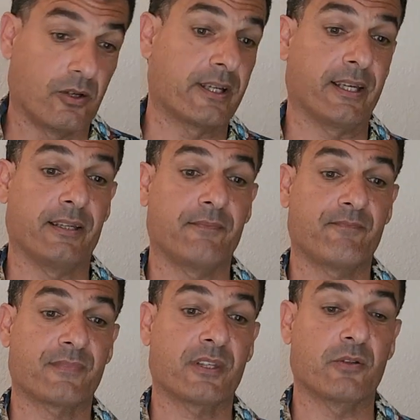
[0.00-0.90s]
Okay,
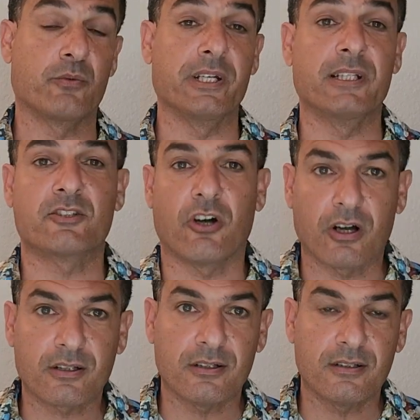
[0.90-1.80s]
real
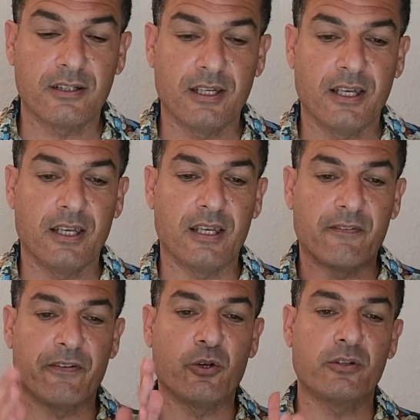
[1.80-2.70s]
talk.
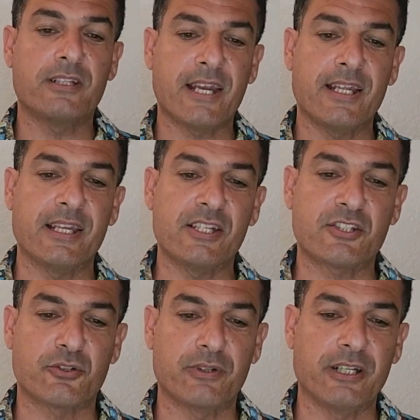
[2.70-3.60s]
If your dating
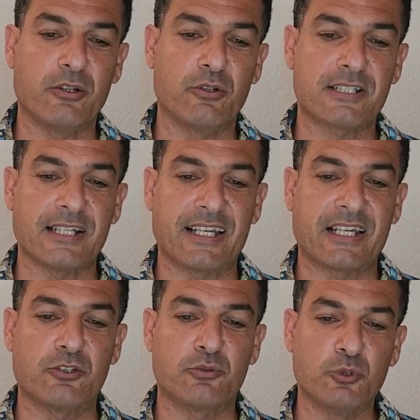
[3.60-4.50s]
history looks
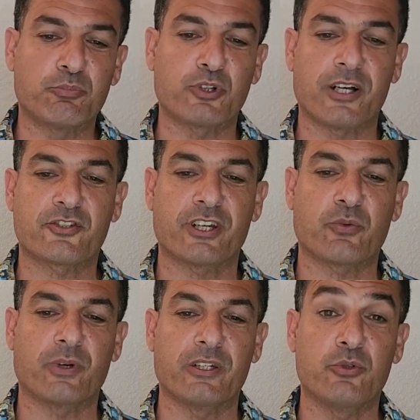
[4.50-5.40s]
like a group
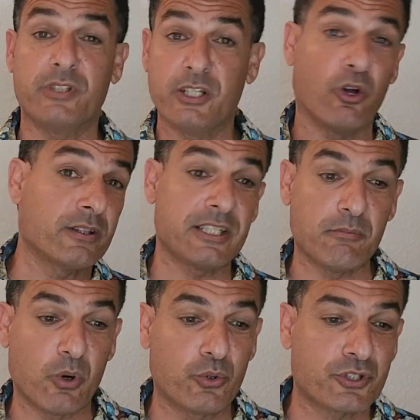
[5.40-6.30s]
project where you did all
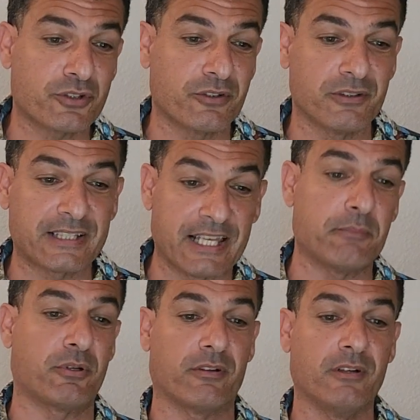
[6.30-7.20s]
the emotional
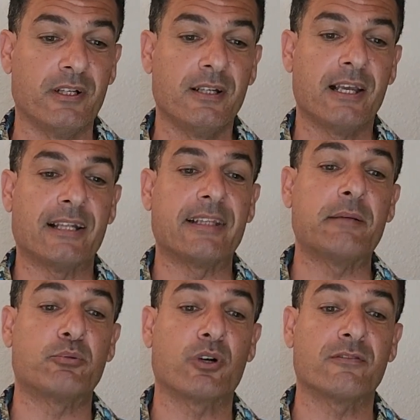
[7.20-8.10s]
labor and
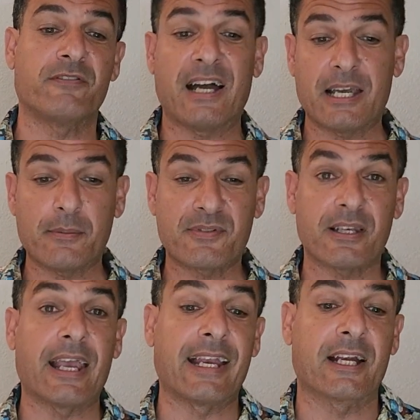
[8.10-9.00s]
they brought
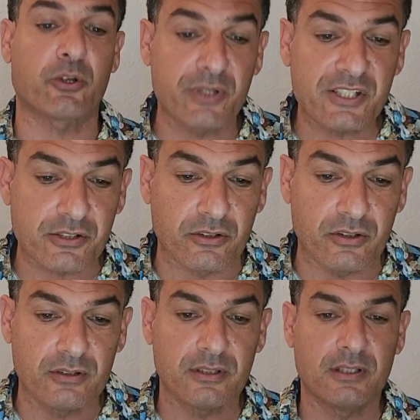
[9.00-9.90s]
vibes and a
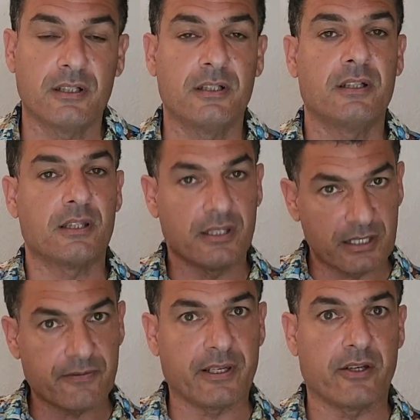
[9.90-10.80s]
crystal,
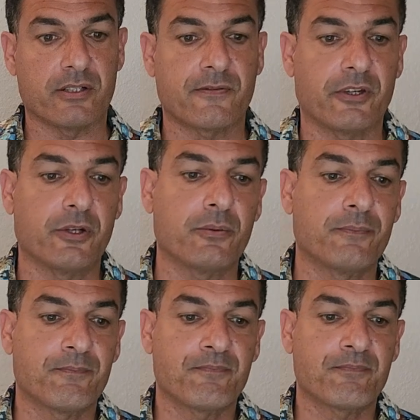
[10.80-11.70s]
this video is for you.